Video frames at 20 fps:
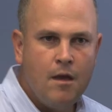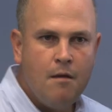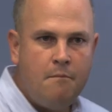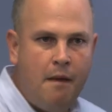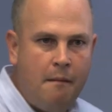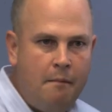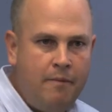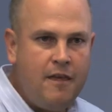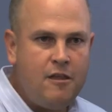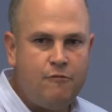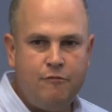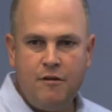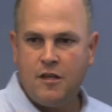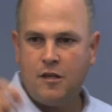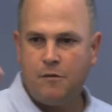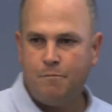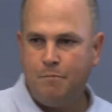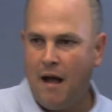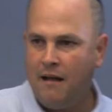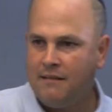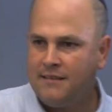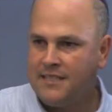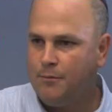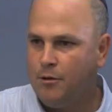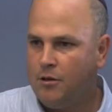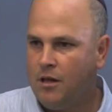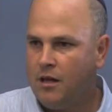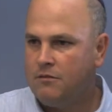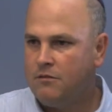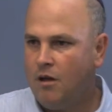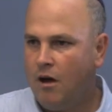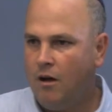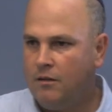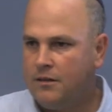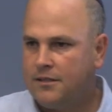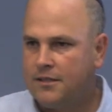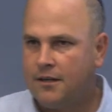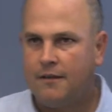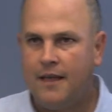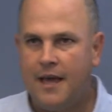Maybe these responsible
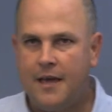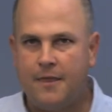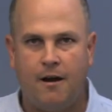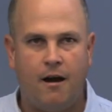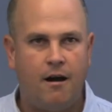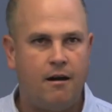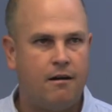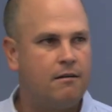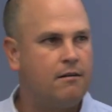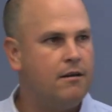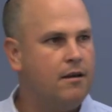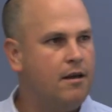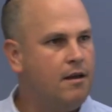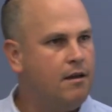adults are like our,